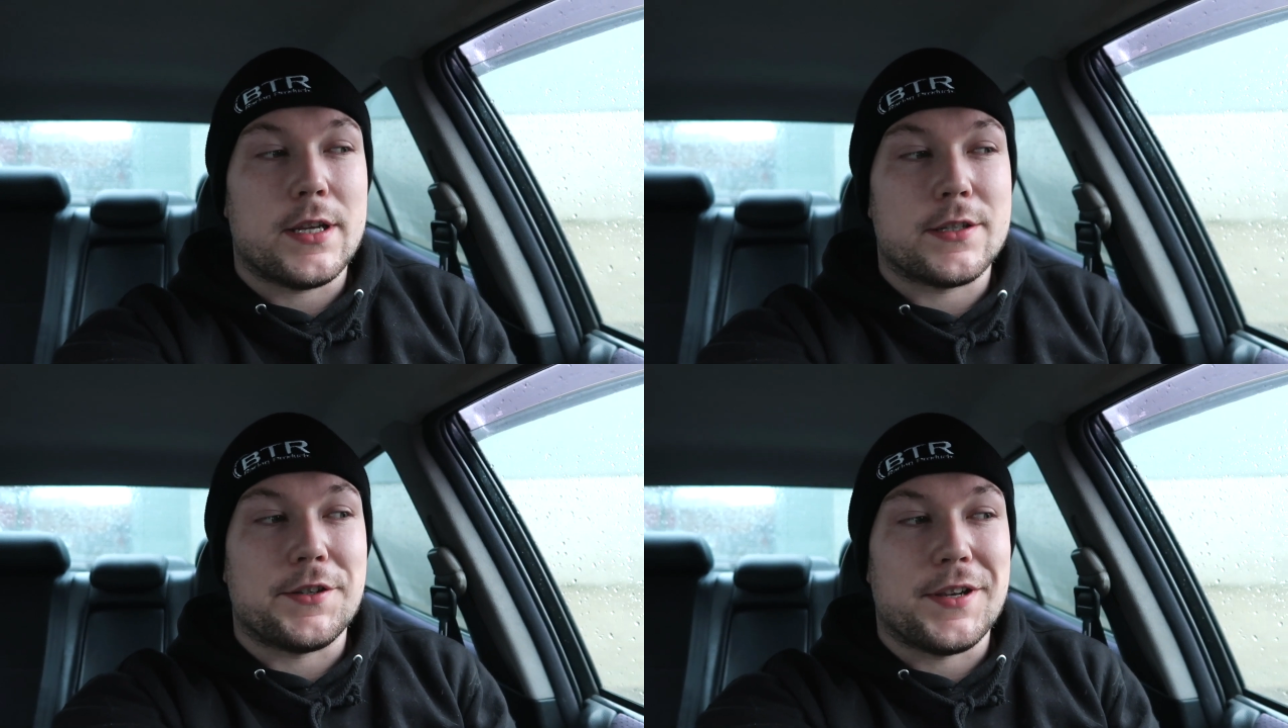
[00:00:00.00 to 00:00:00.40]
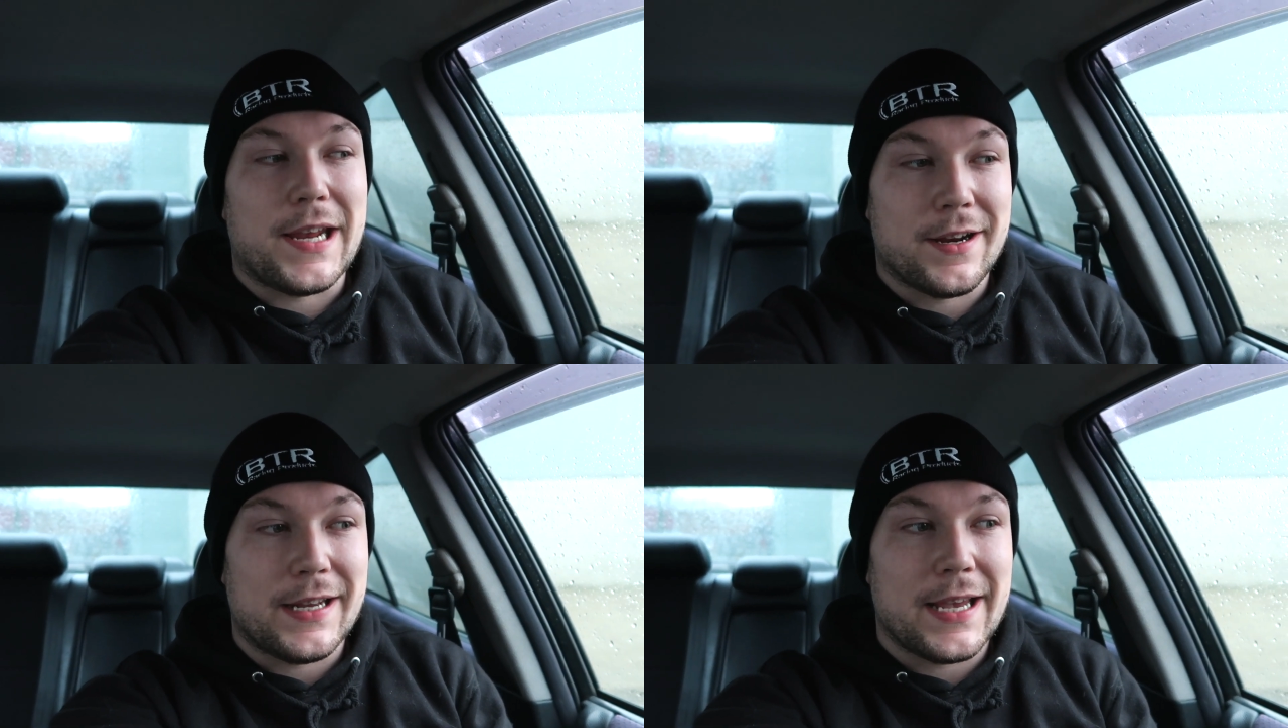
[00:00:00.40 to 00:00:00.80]
isn't
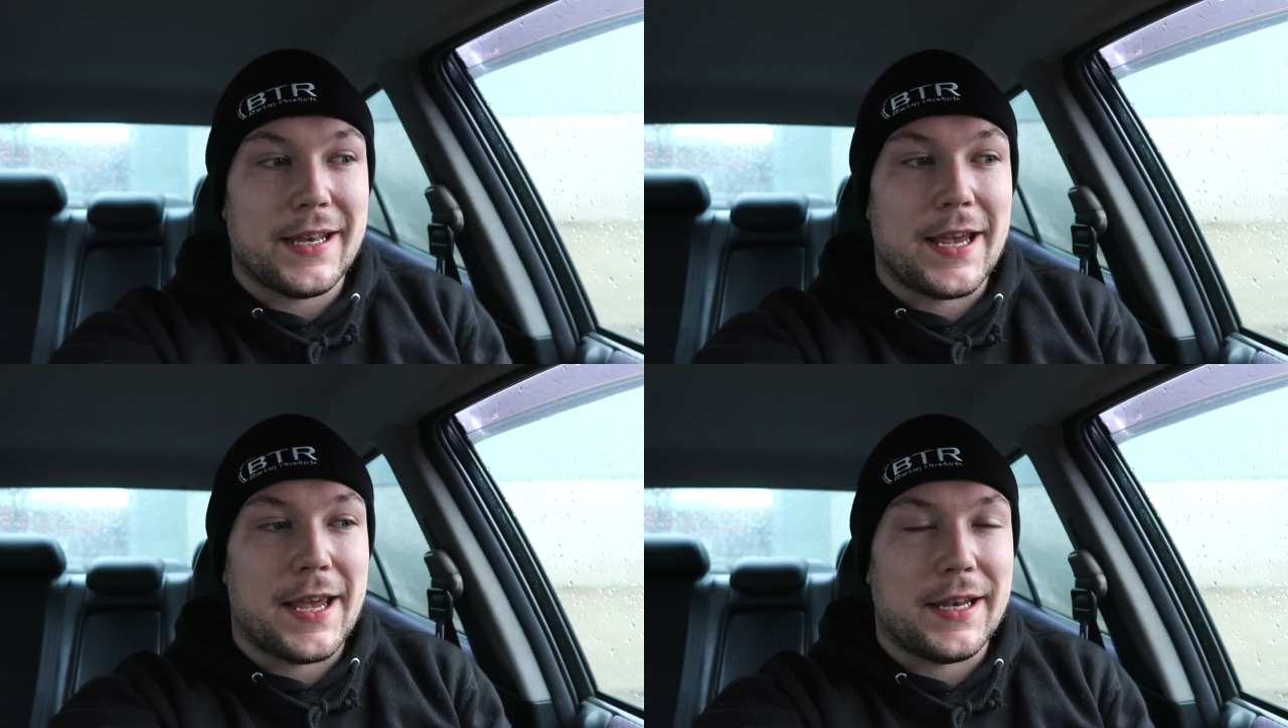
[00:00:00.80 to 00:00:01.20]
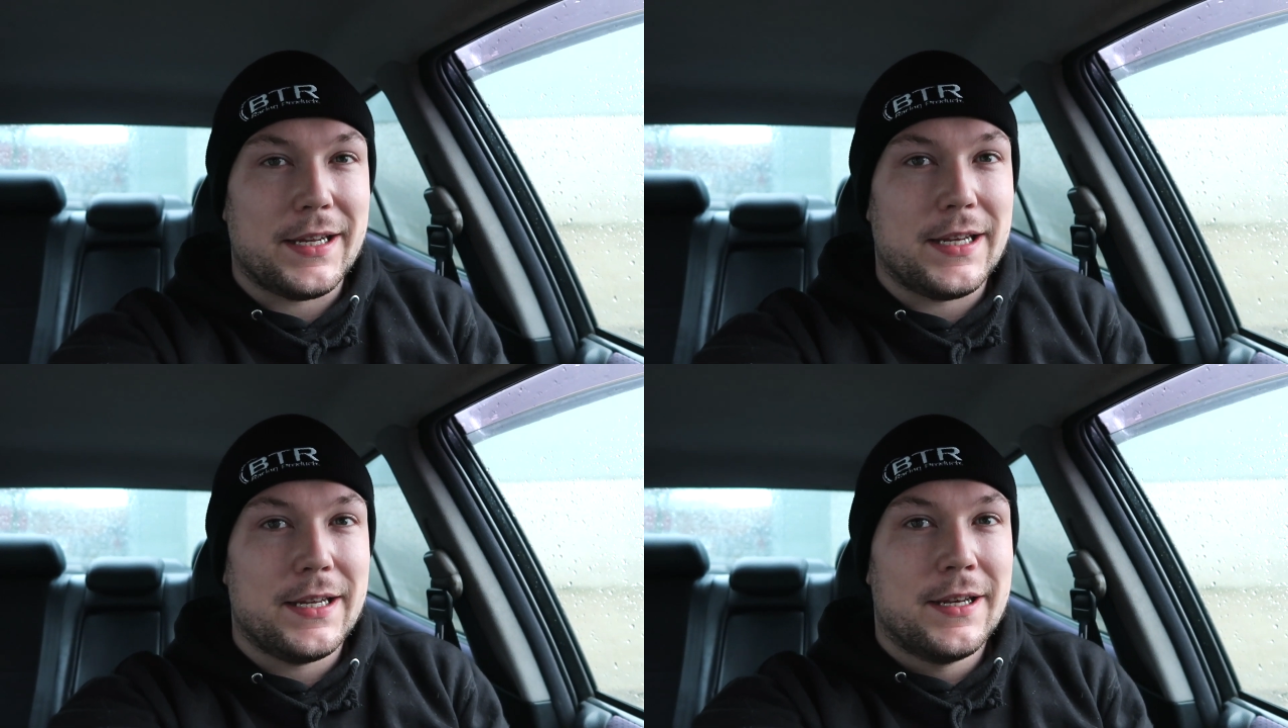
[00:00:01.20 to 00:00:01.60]
here yet, and
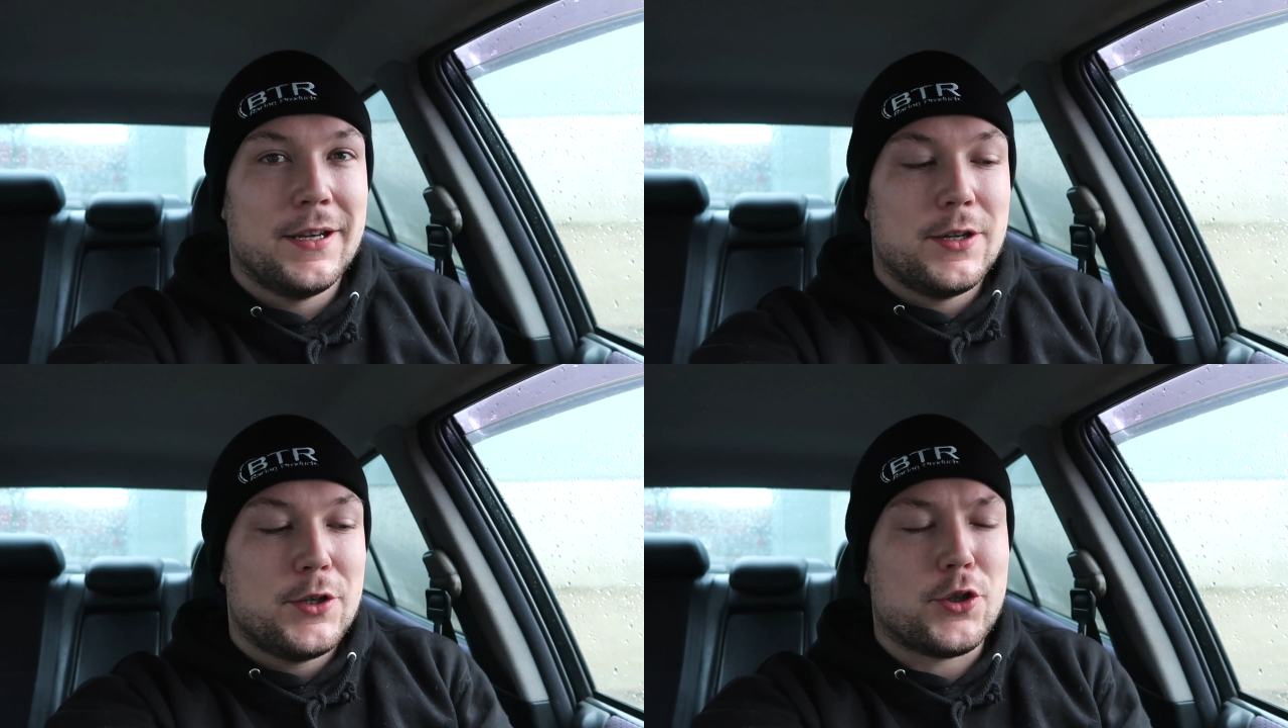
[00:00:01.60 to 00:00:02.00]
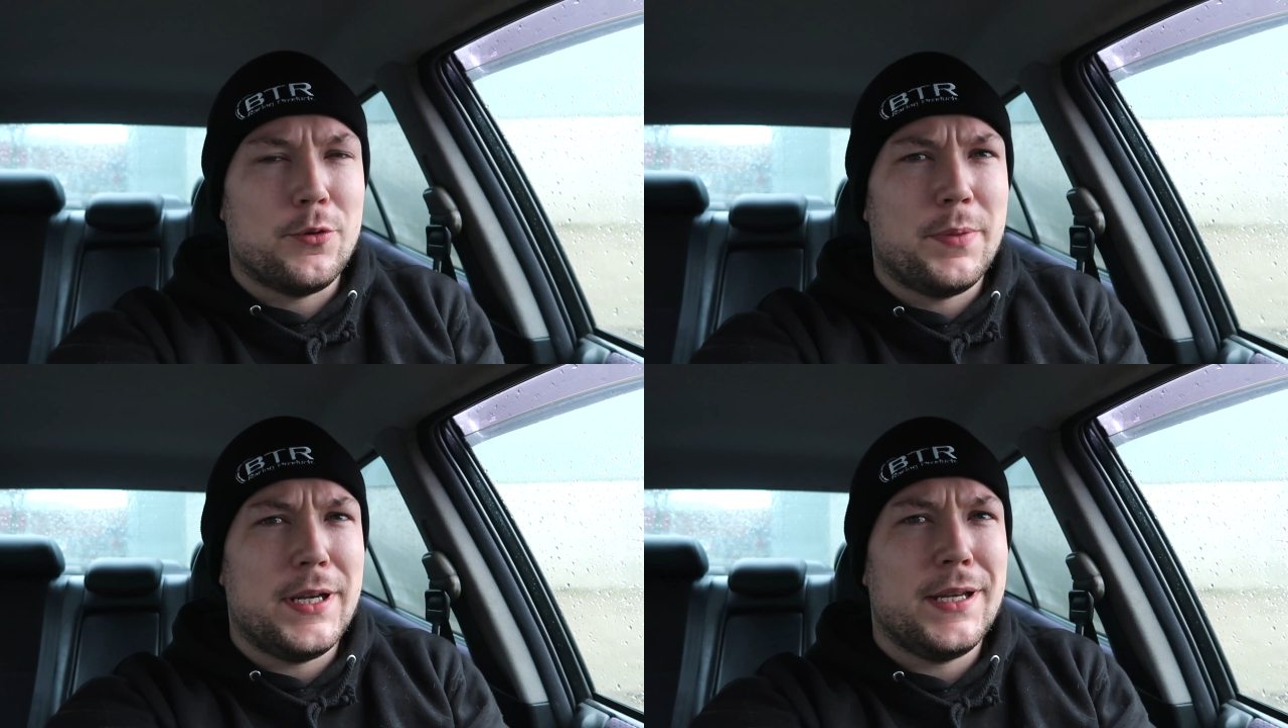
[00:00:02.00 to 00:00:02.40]
he
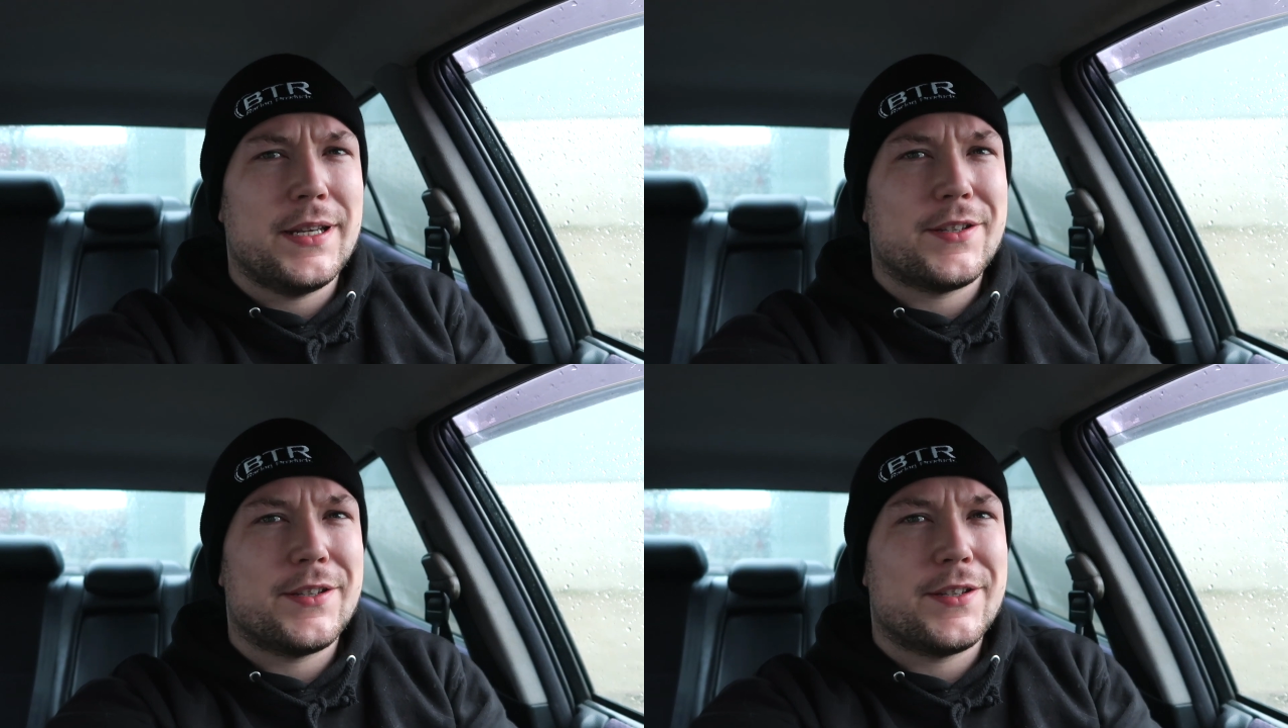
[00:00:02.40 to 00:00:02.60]
should be.